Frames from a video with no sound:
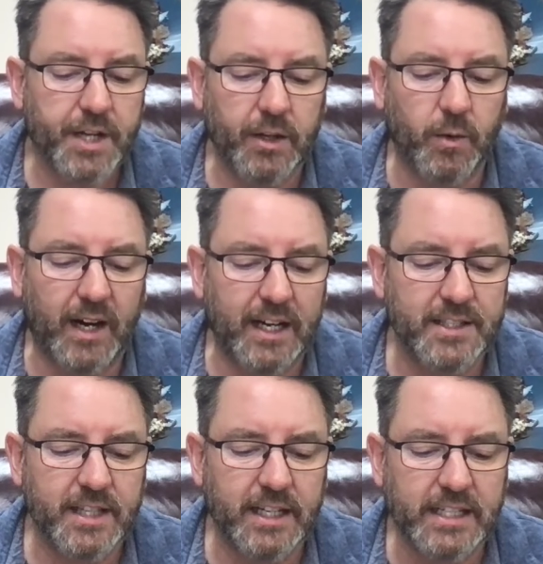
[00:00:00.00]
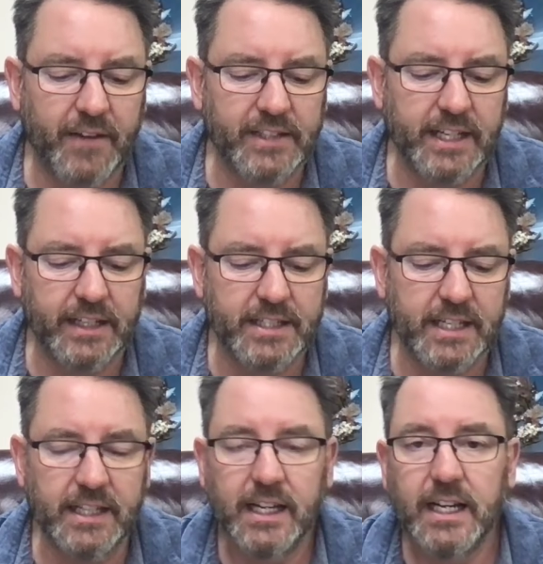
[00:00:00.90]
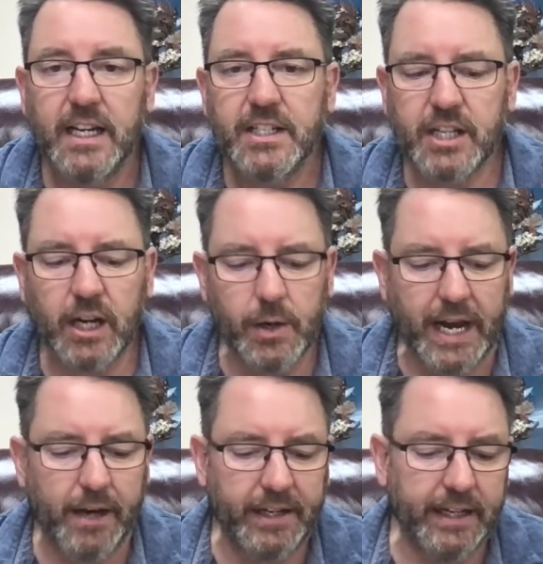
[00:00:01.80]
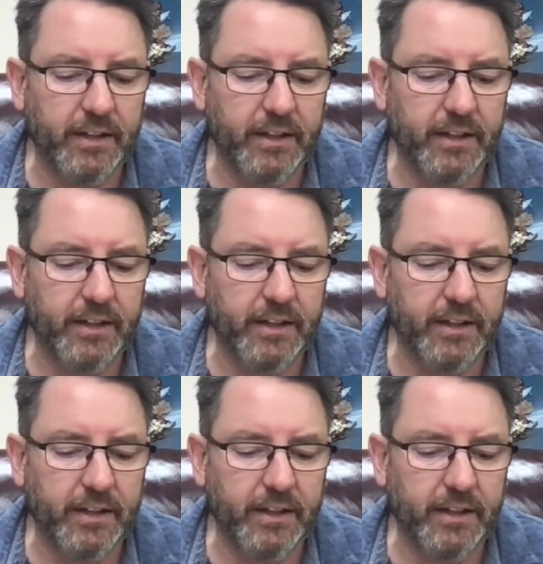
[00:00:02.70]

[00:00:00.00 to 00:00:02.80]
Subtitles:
Otherwise, things have a tendency to go downhill.